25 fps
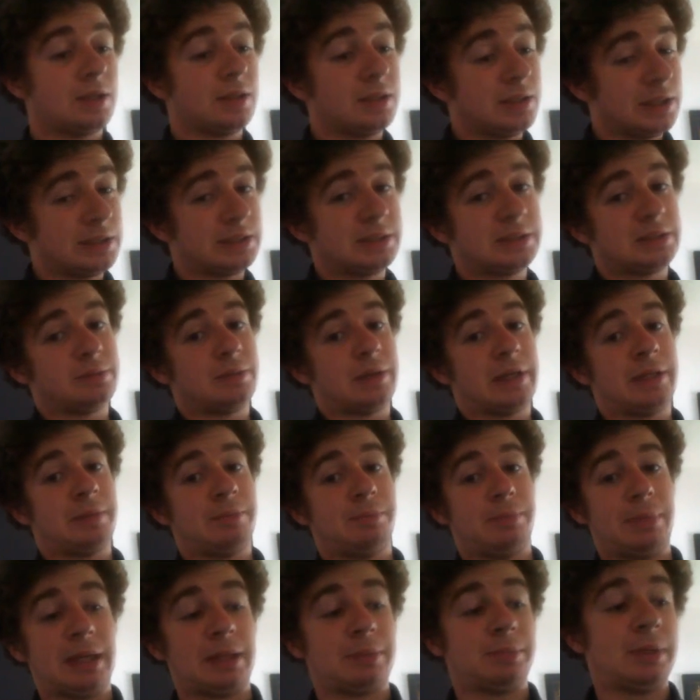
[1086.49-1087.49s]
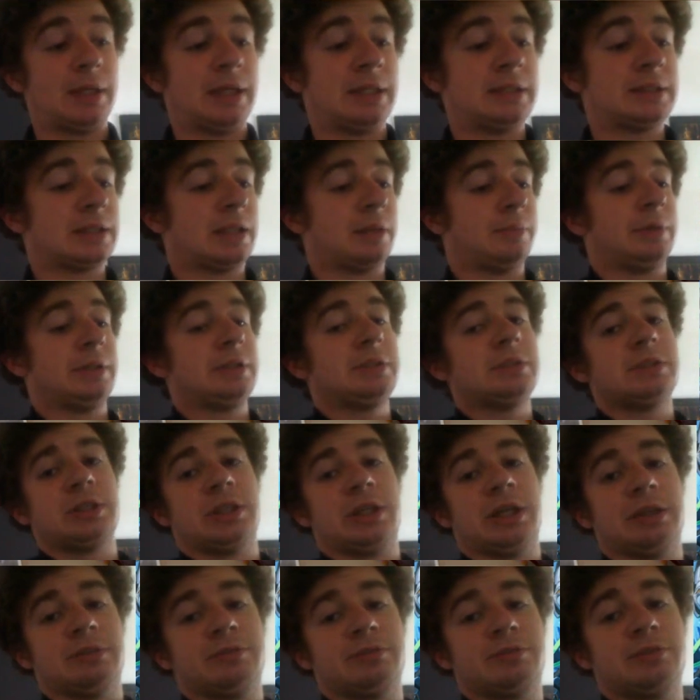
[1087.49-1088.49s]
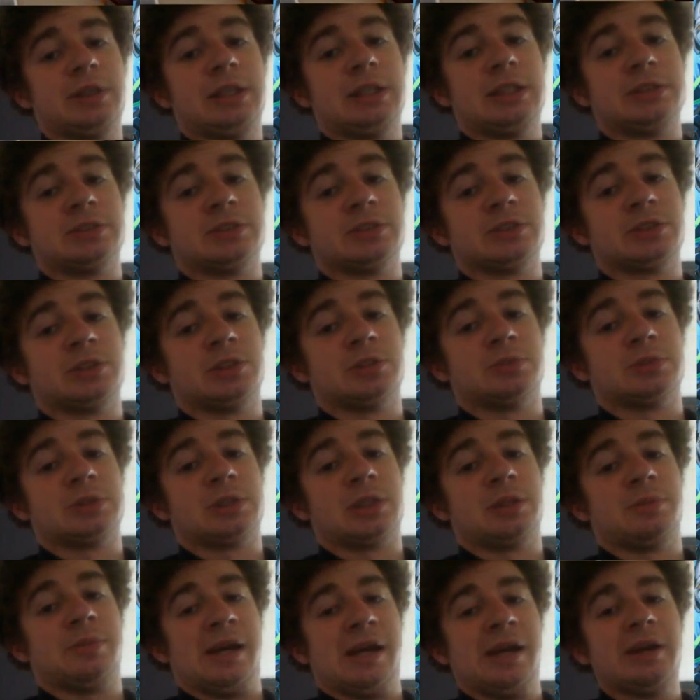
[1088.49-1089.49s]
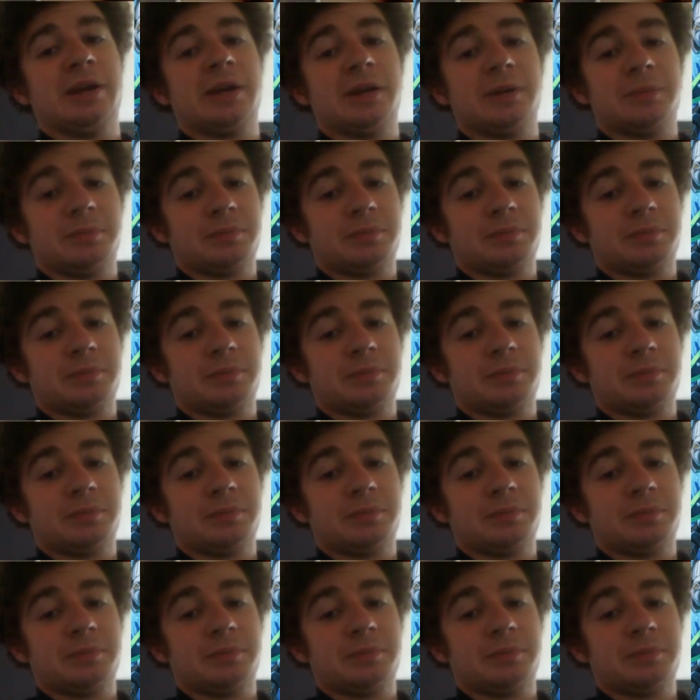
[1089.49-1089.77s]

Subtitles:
this is where the big plays come in. So you have 3 little storms at the back.